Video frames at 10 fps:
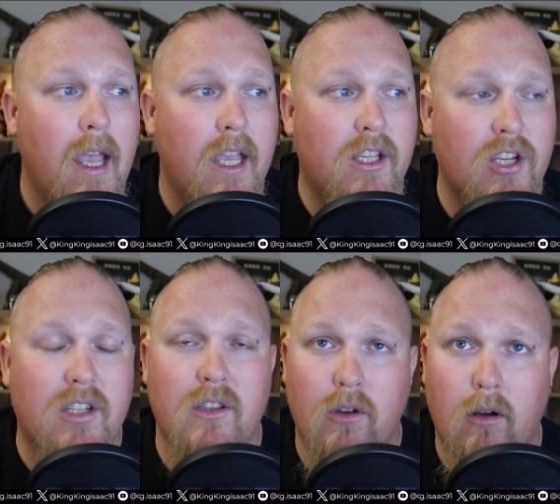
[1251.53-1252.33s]
It's
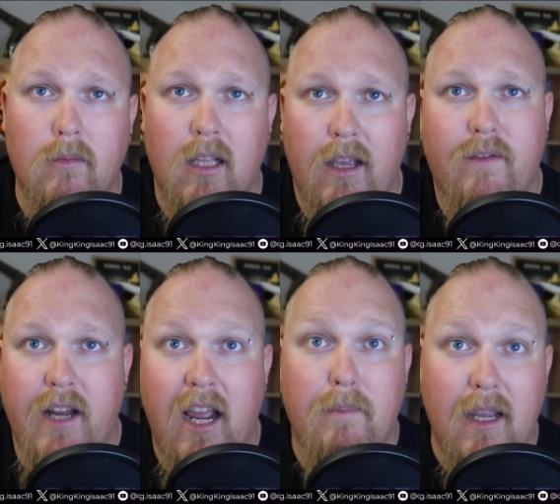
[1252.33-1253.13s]
just normal,
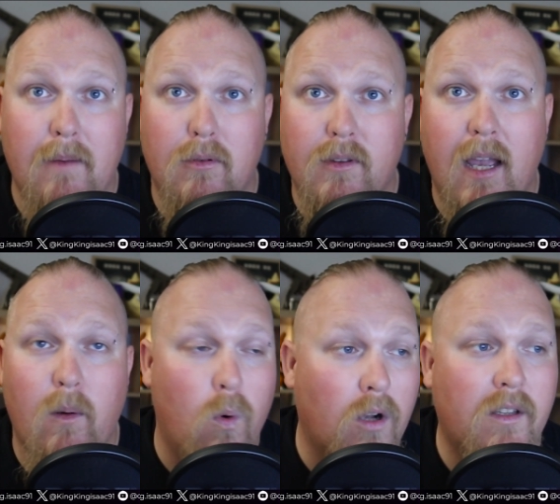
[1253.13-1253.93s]
everyday people
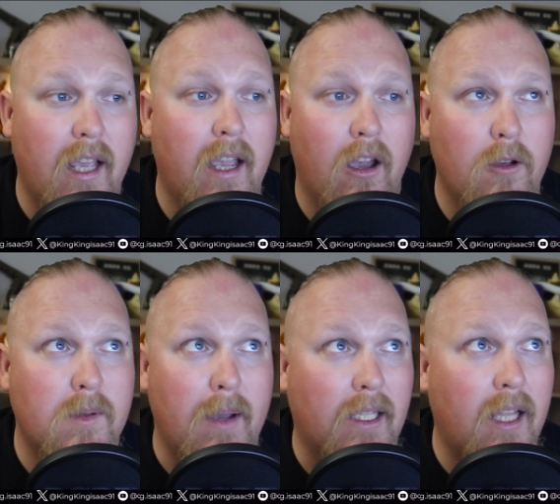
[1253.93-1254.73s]
that want their
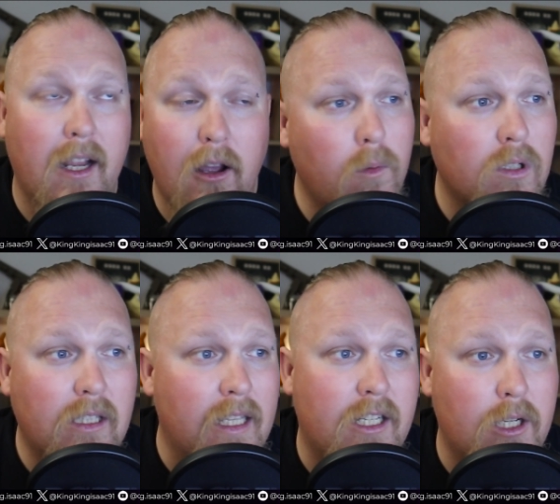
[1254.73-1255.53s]
homes back. They don't
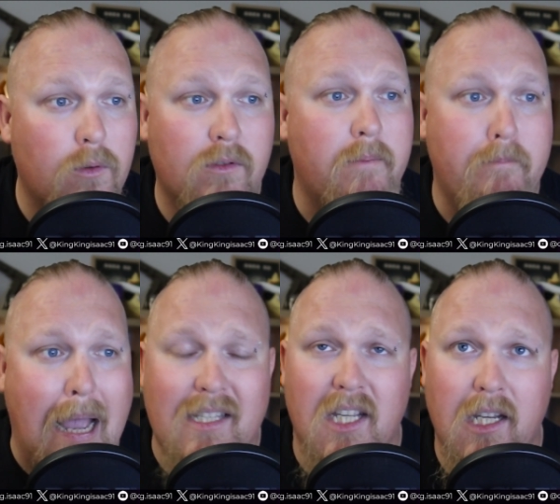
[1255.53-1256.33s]
want their children
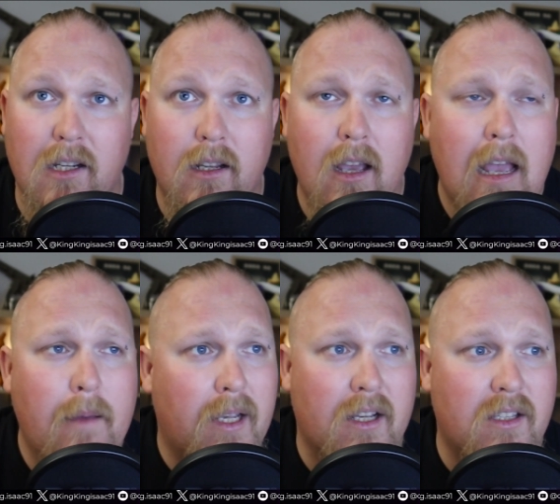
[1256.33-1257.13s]
massacred
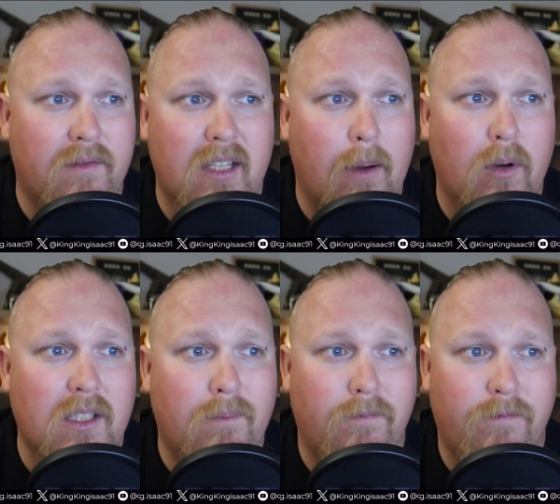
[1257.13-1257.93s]
because of
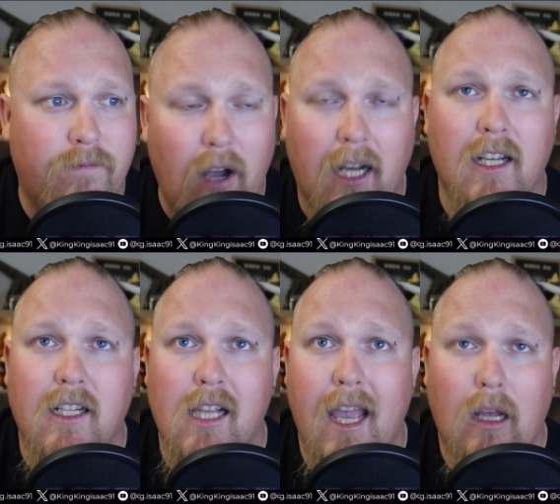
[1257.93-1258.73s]
someone's fucking
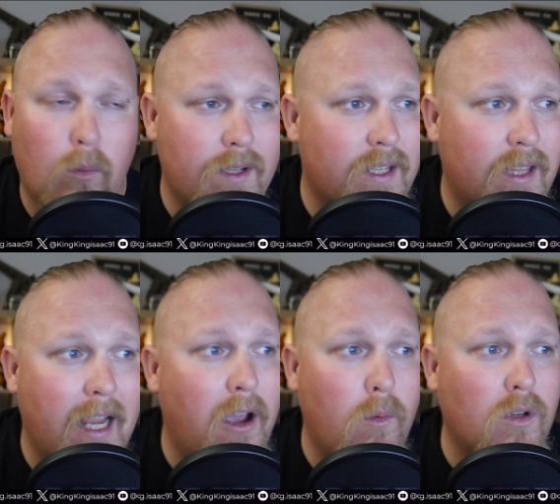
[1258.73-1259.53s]
cloud wizard.
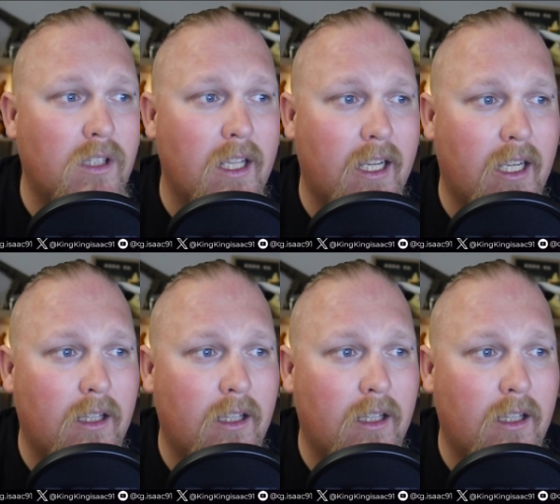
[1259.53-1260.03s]
They don't want their